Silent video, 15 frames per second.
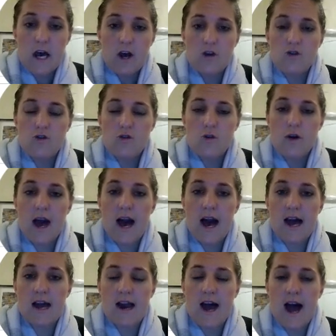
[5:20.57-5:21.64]
You
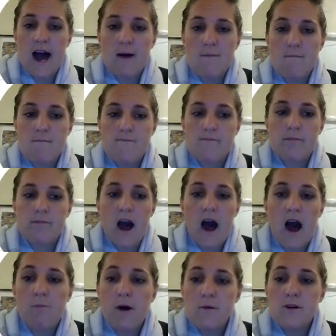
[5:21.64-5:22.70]
can, I'll
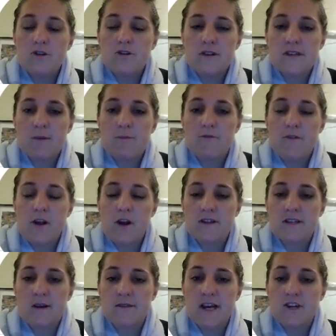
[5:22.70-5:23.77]
probably do a separate video at
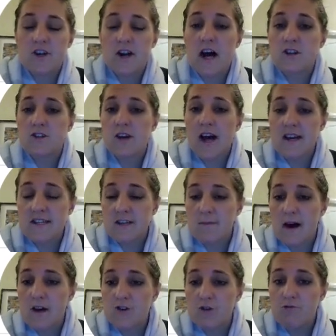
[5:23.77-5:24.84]
some stage on how to
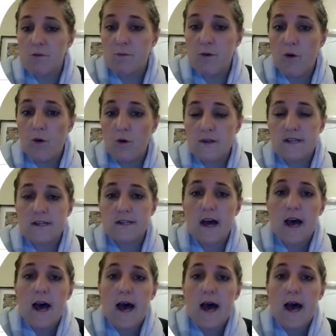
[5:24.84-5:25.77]
customize your reports.